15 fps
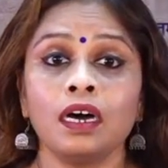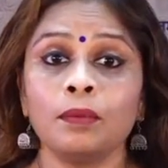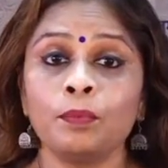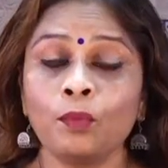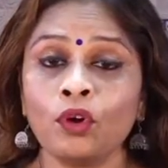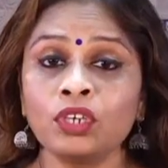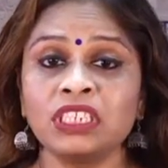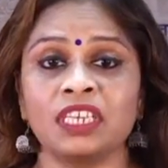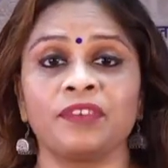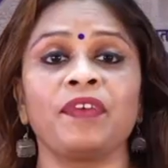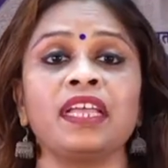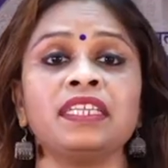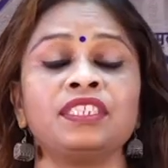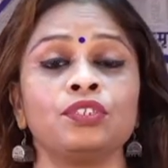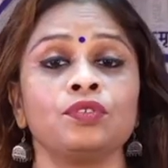
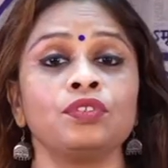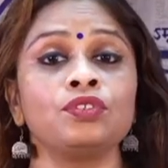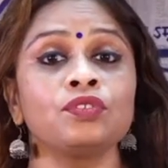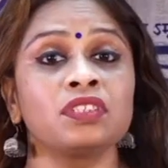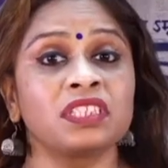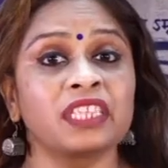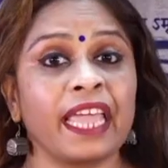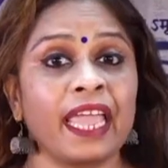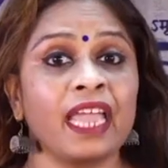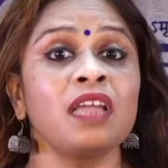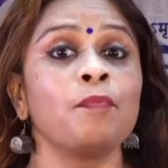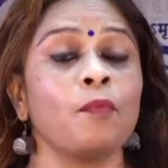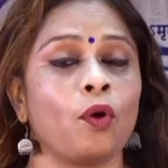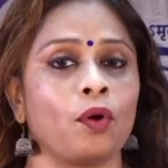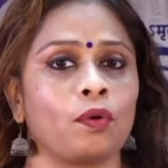motivate you to think
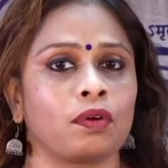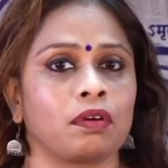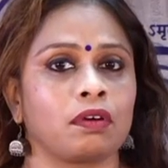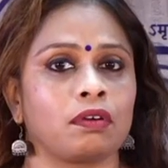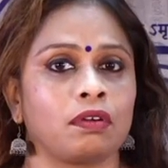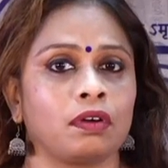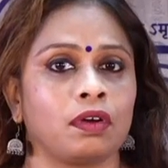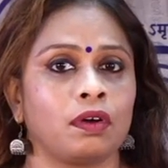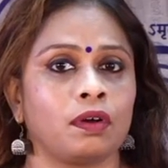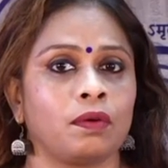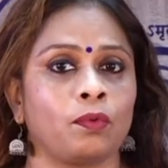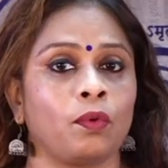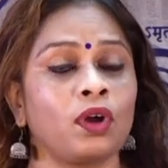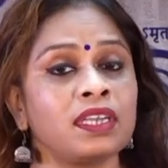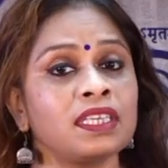more.
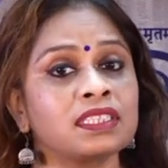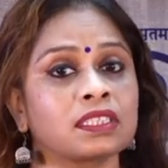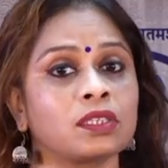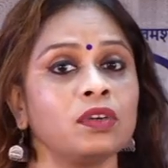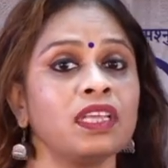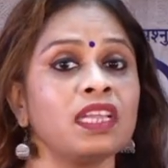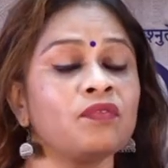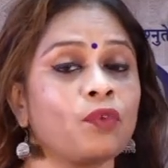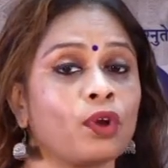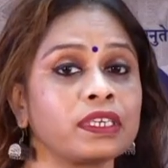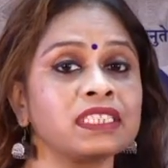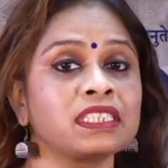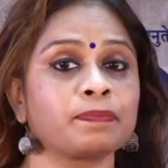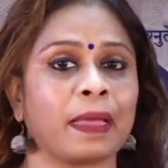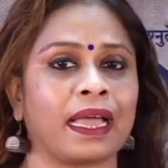What is good and what
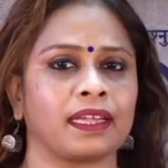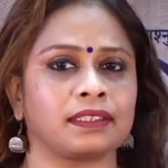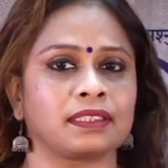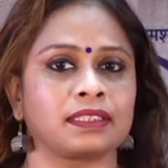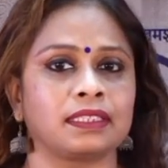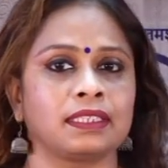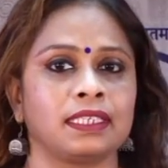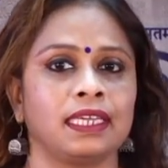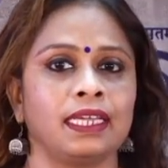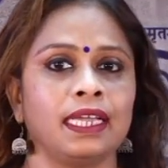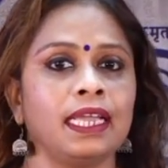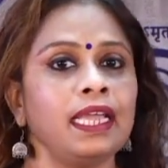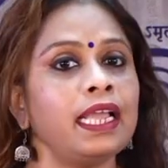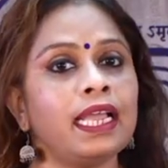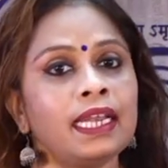is bad?
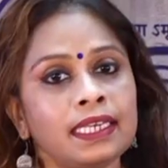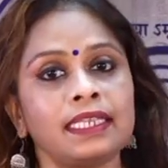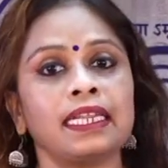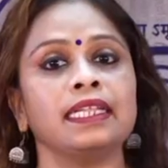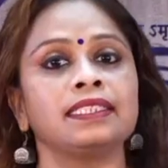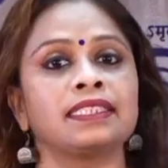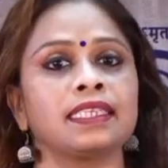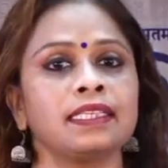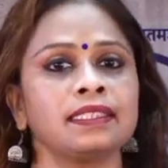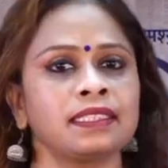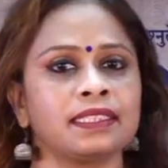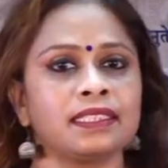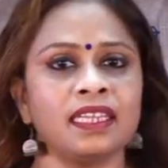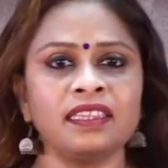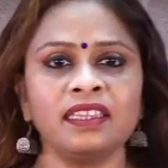It tells us
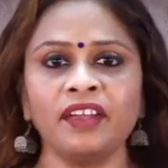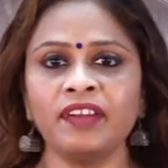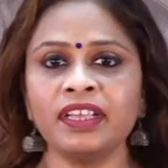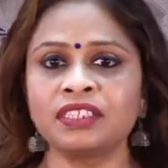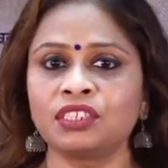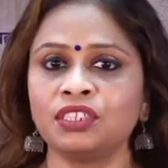that there is